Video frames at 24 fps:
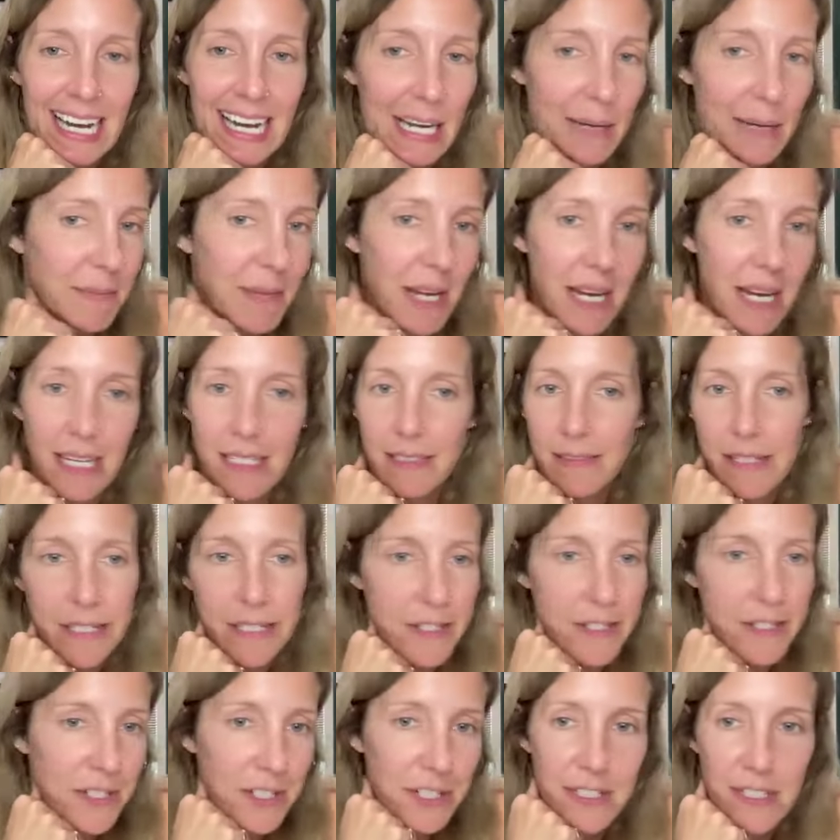I'm not
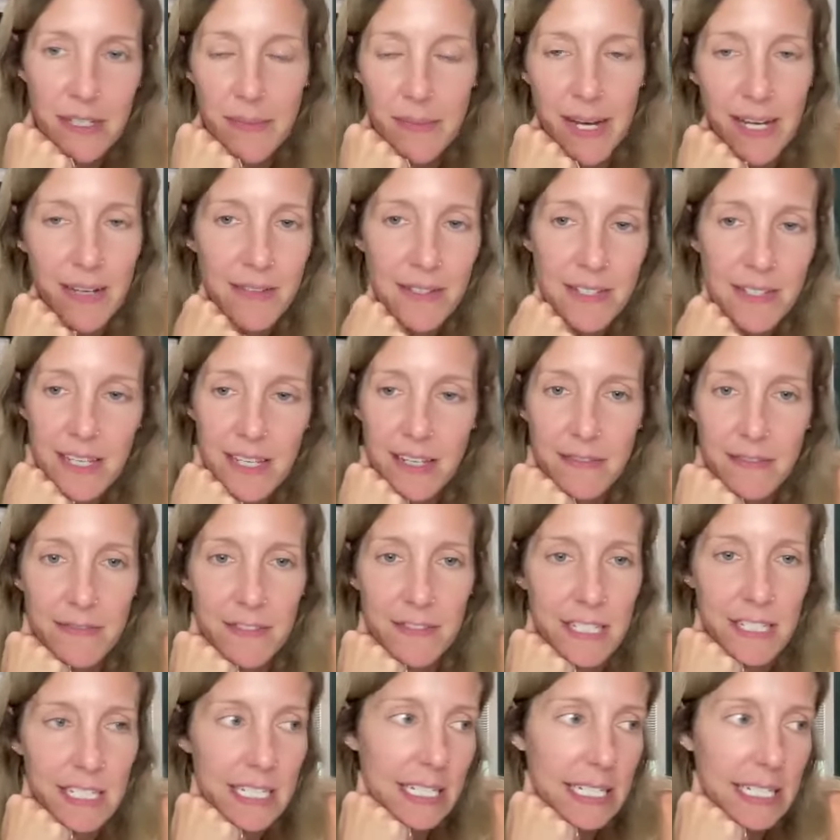concerned about
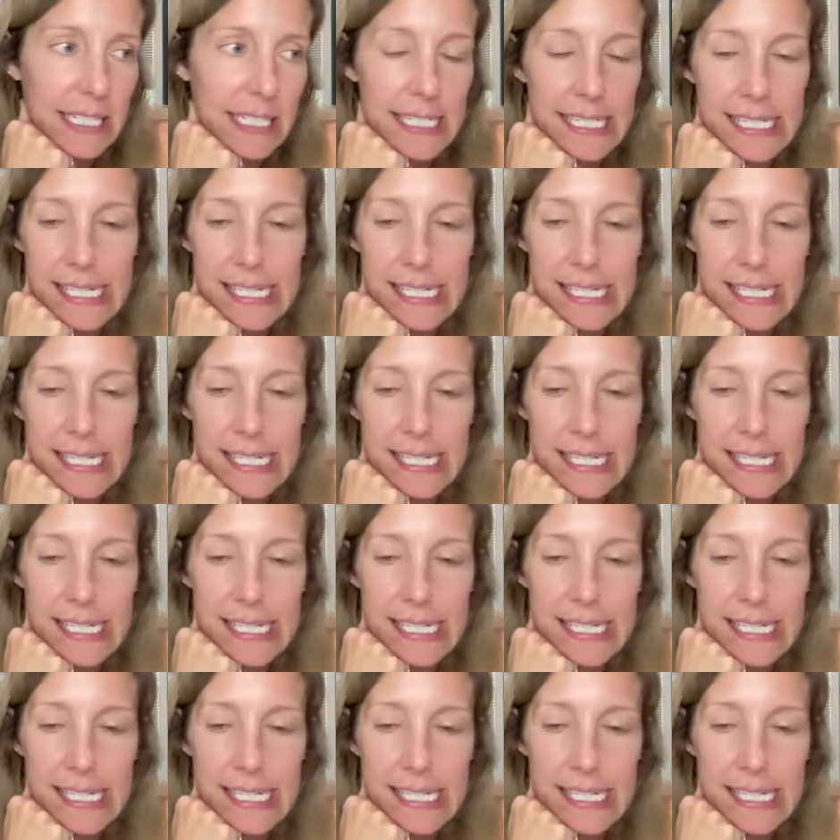safety.